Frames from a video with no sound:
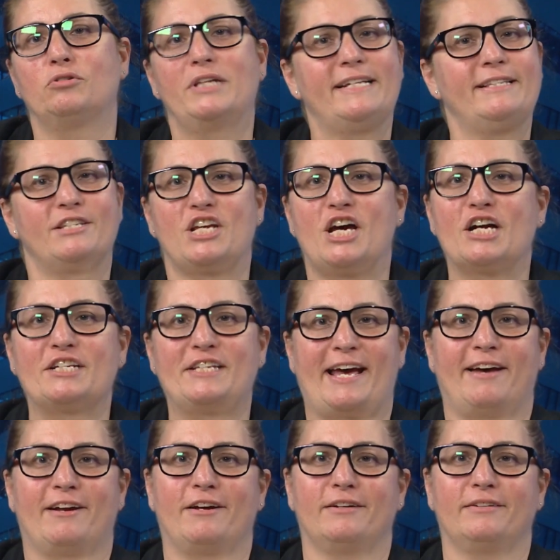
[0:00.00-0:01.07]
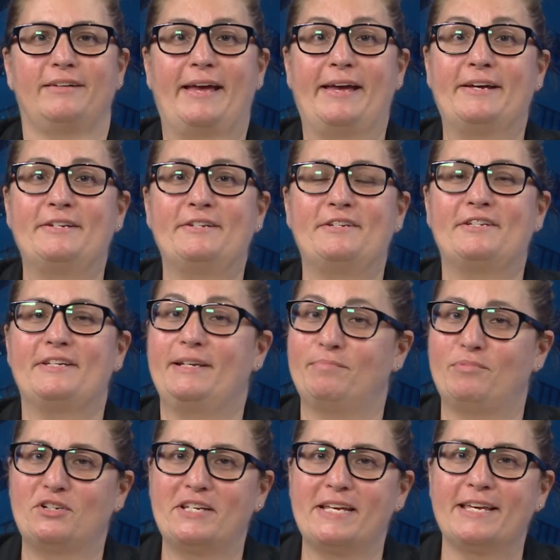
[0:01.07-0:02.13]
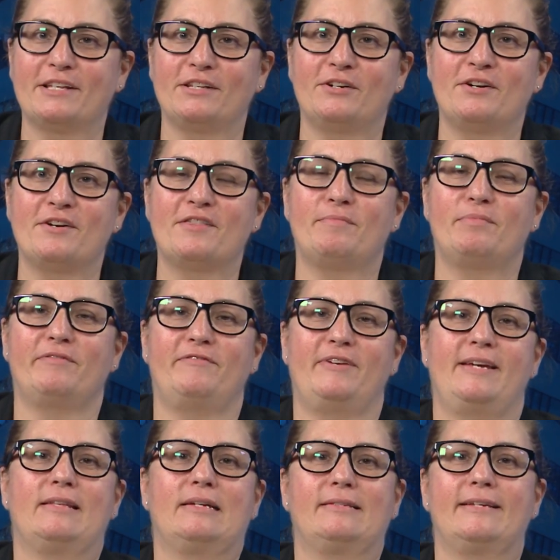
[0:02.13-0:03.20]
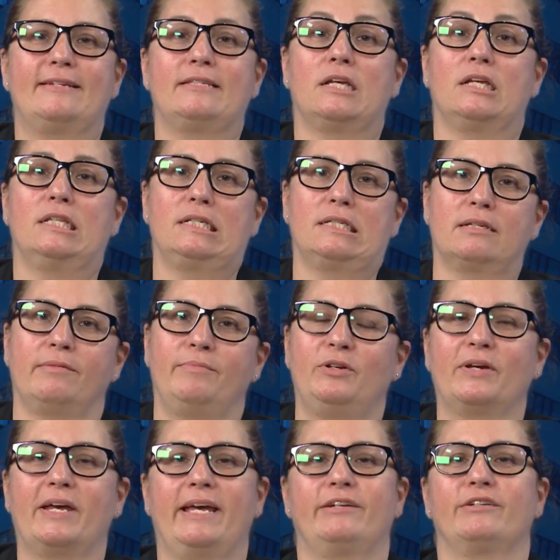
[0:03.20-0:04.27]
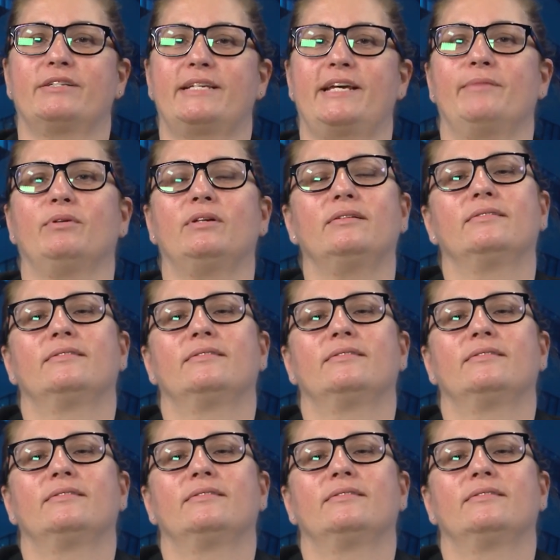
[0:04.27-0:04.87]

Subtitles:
let's talk data, and, in particular, the buffet that sits on this communicator's table.